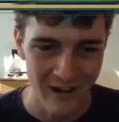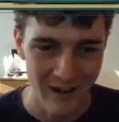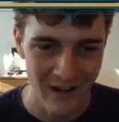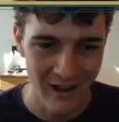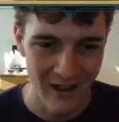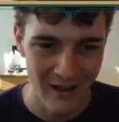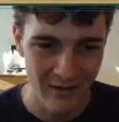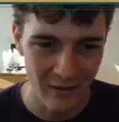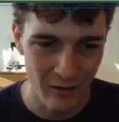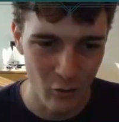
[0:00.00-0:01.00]

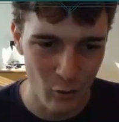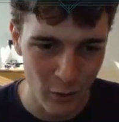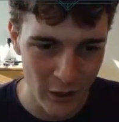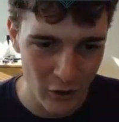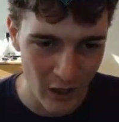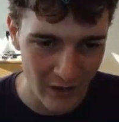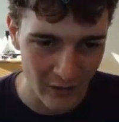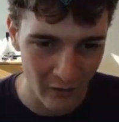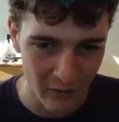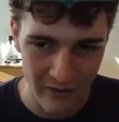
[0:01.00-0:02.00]
The Super E-Dragon,
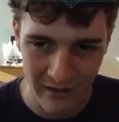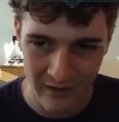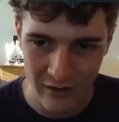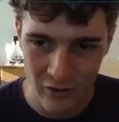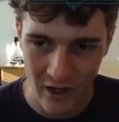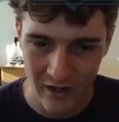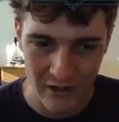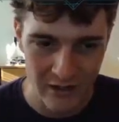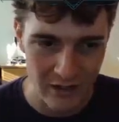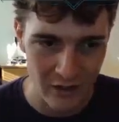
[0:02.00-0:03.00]
the level 6 E-Dragon,
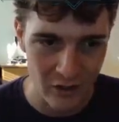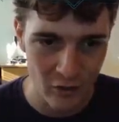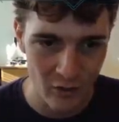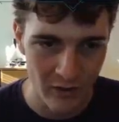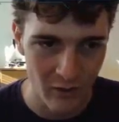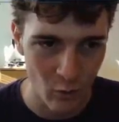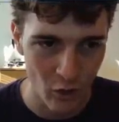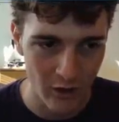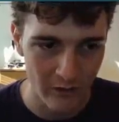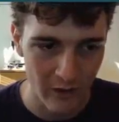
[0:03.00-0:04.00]
is doing some
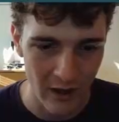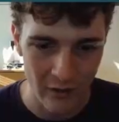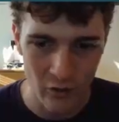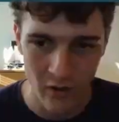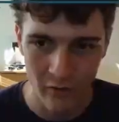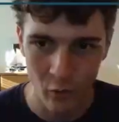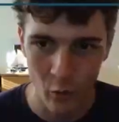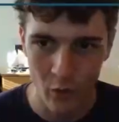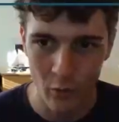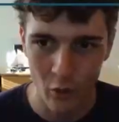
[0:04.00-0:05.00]
work in there. I do have
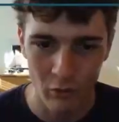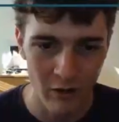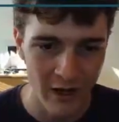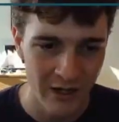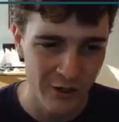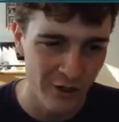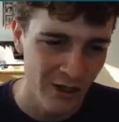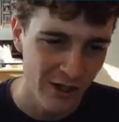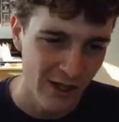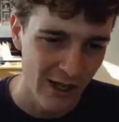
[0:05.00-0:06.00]
one more Rage.
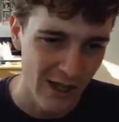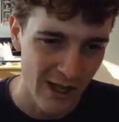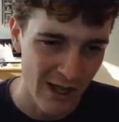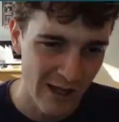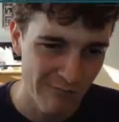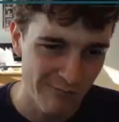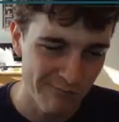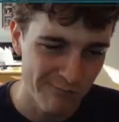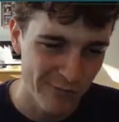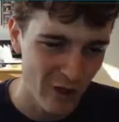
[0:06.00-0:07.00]

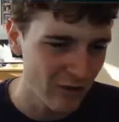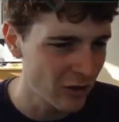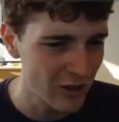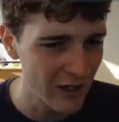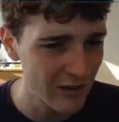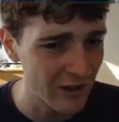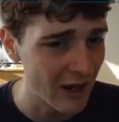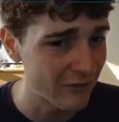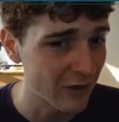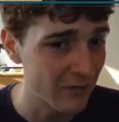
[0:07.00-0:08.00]
Doesn't look like it's going to
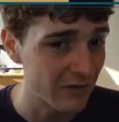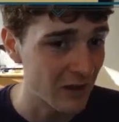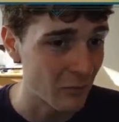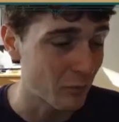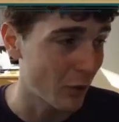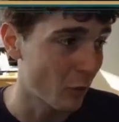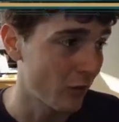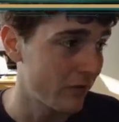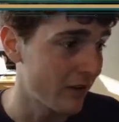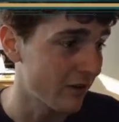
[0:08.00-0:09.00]
have enough steam. But
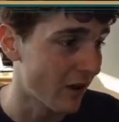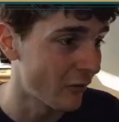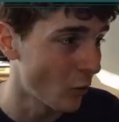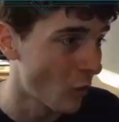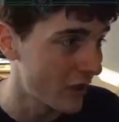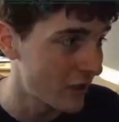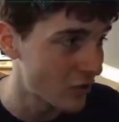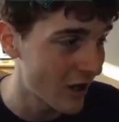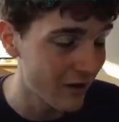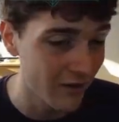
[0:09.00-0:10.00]
with these level 1
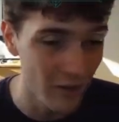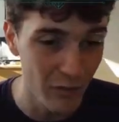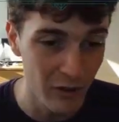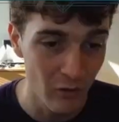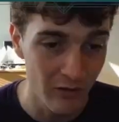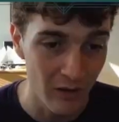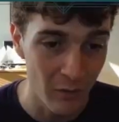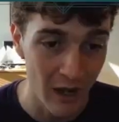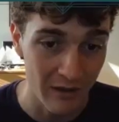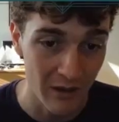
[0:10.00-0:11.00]
E-Drags I've been using the
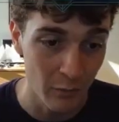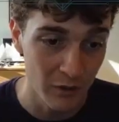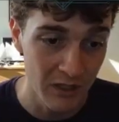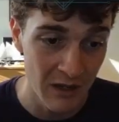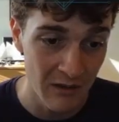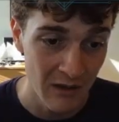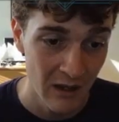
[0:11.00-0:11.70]
past couple days,